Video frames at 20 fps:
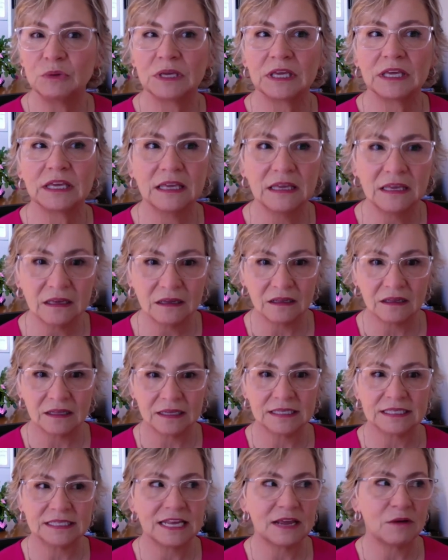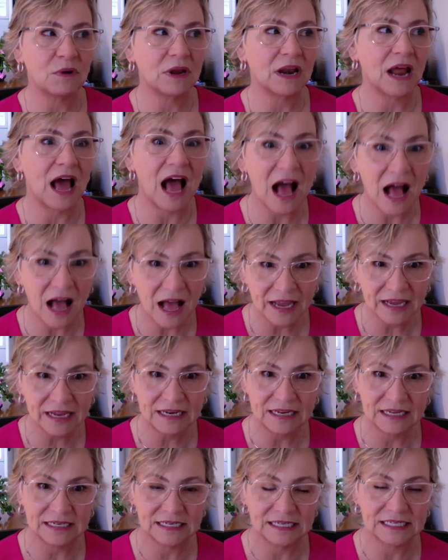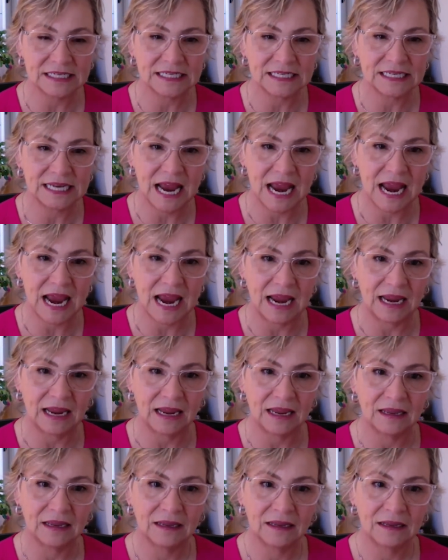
heal and say what I need to say